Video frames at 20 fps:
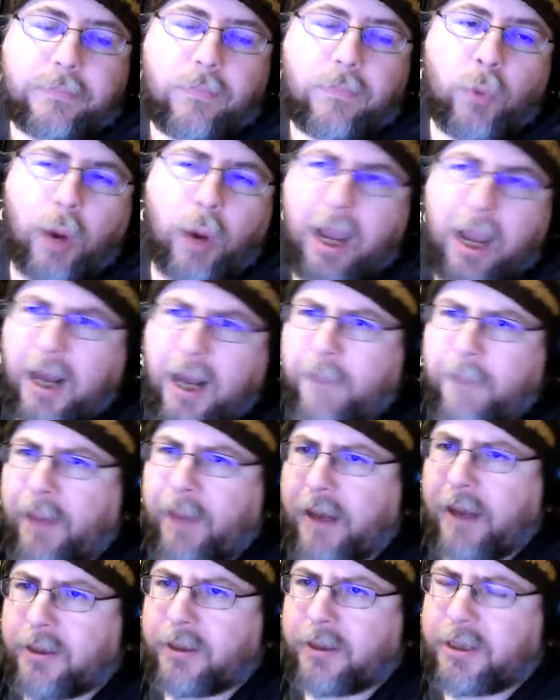had I
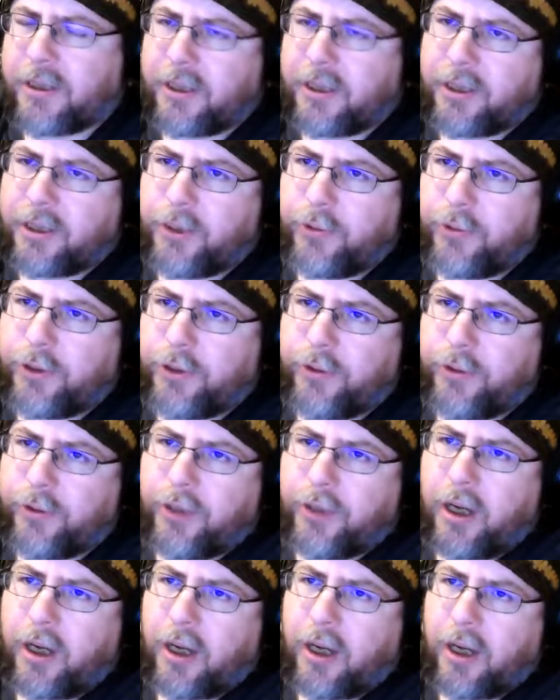bounced the 2/2
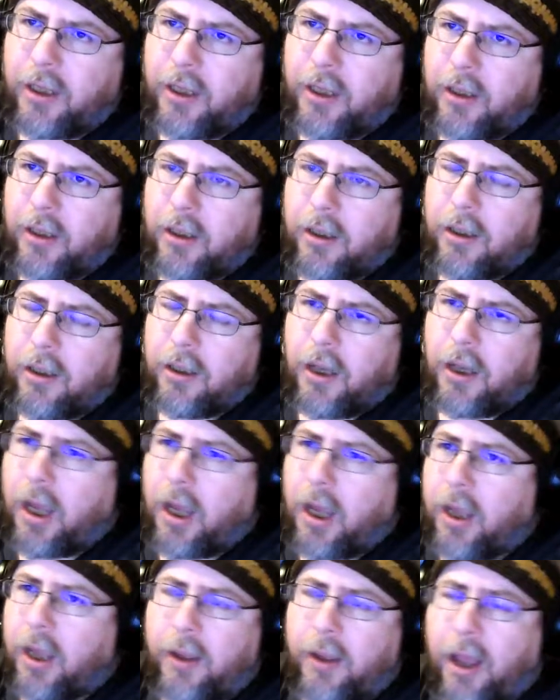guy,
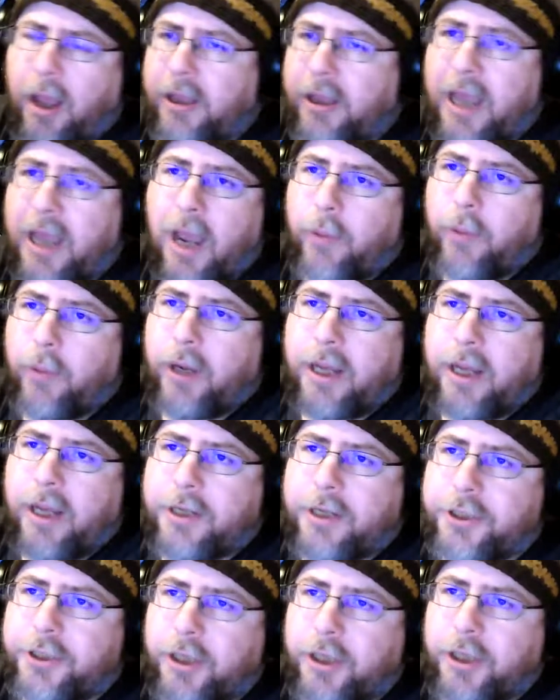I would have had to
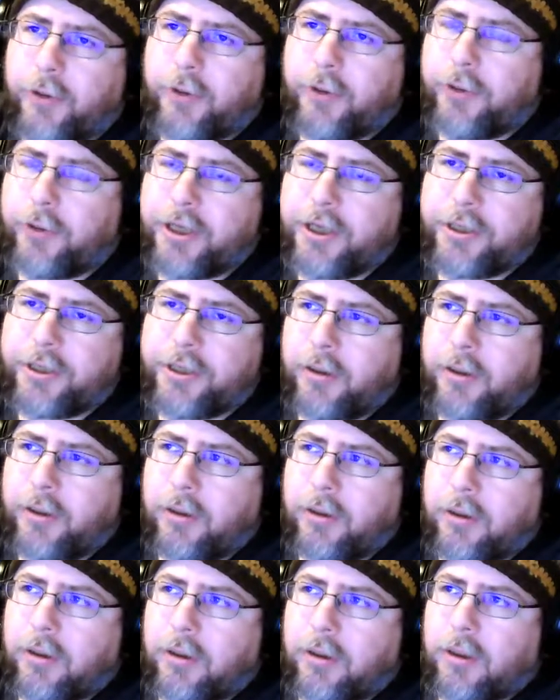chump a creature,
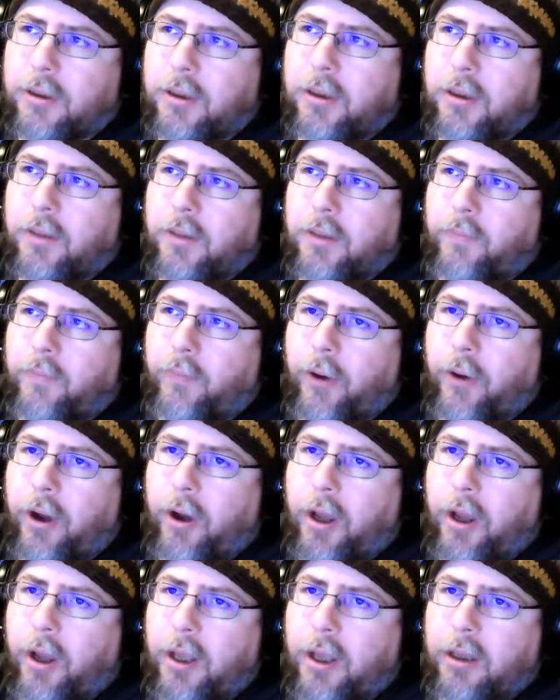
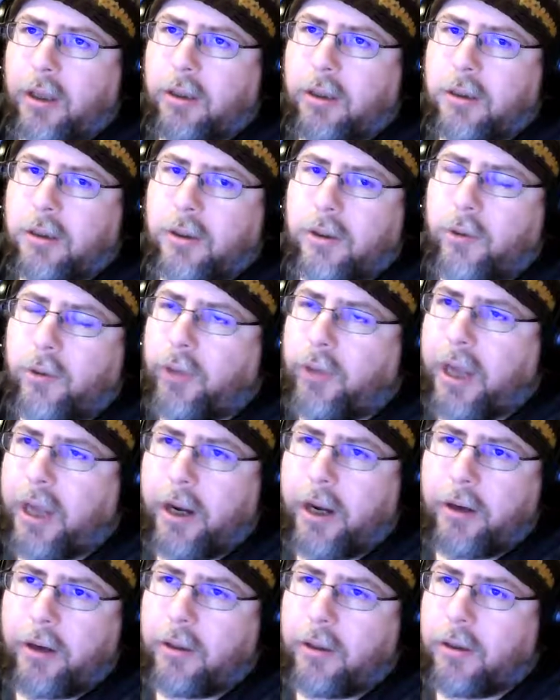but who
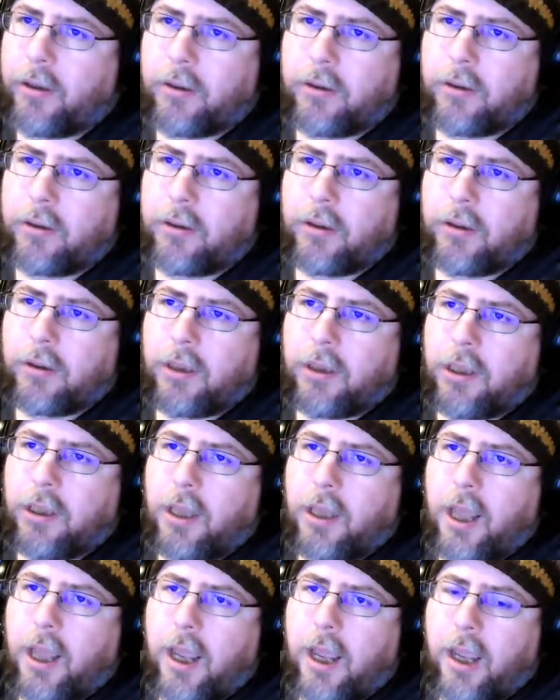cared?
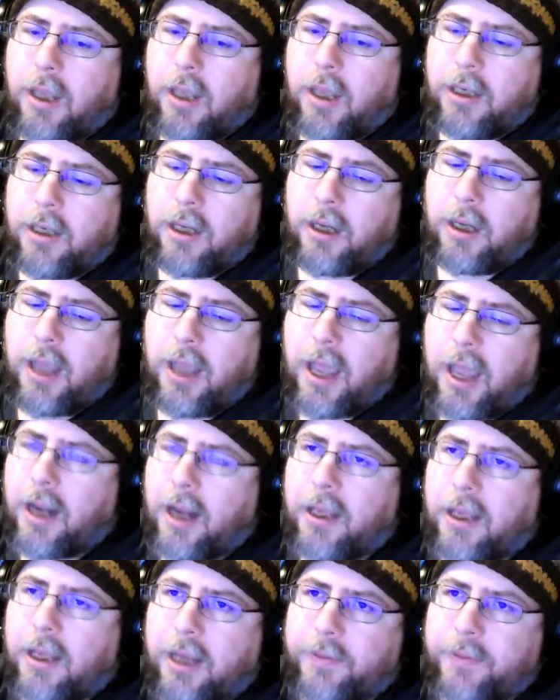And had I
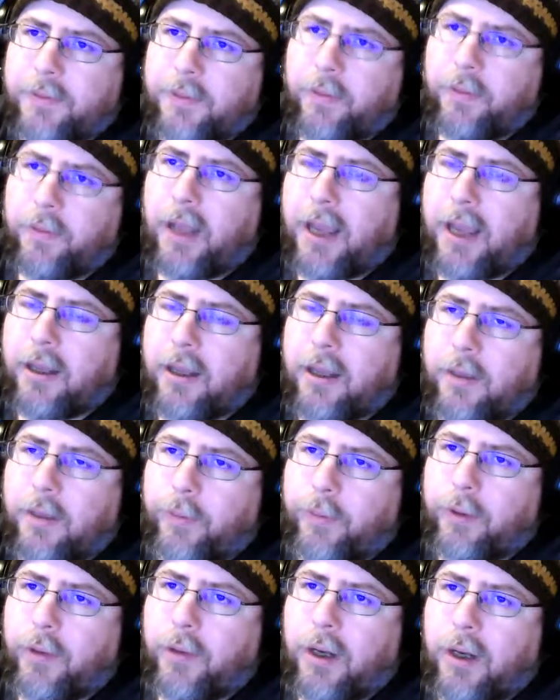kept a black and a
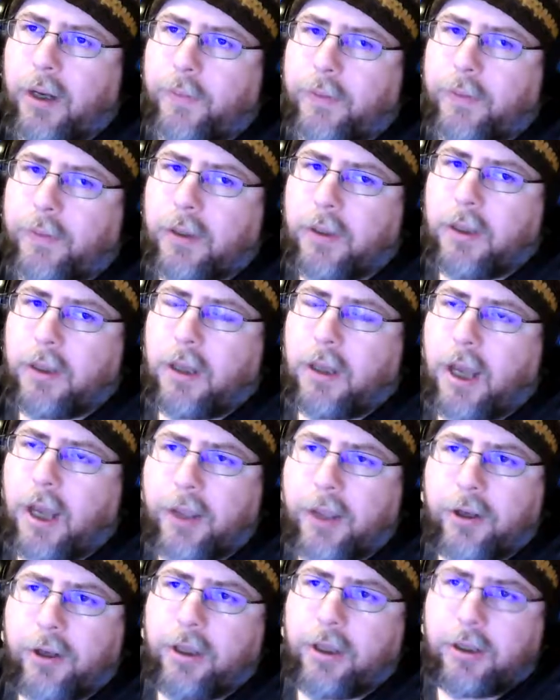blue up, I
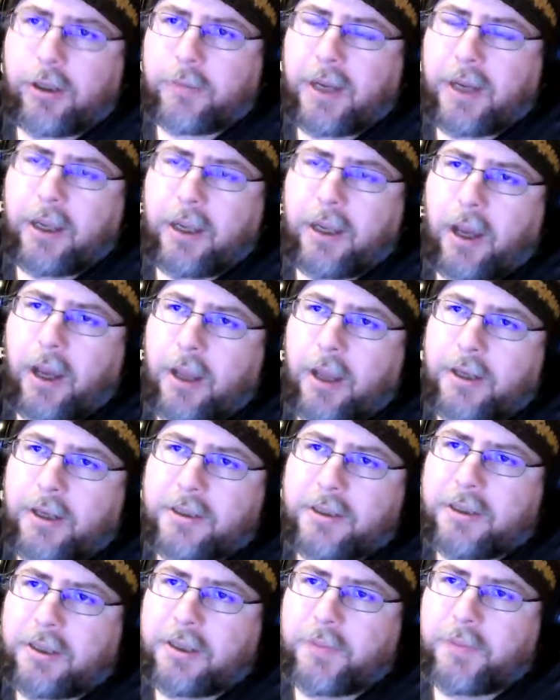could have killed my guy in
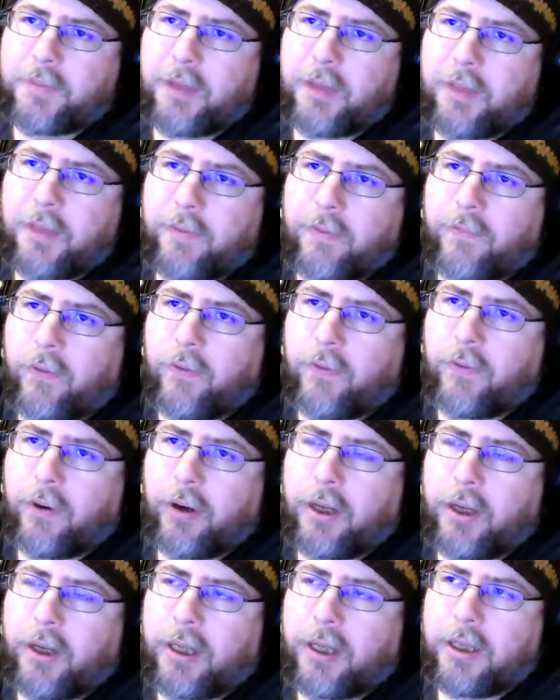instant speed before
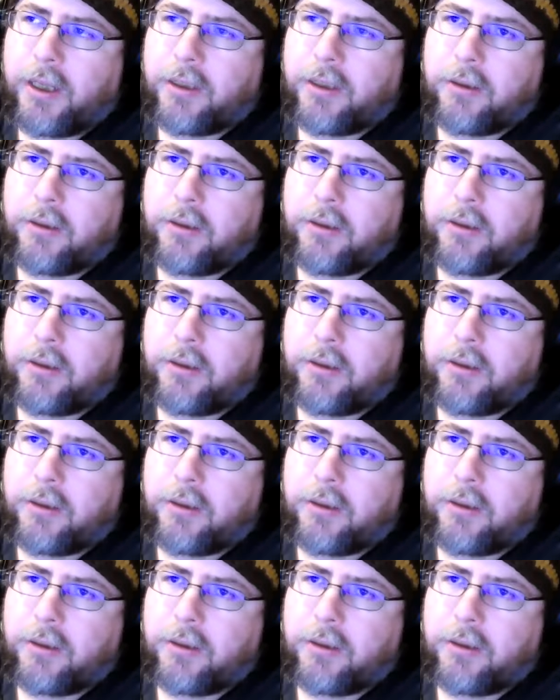it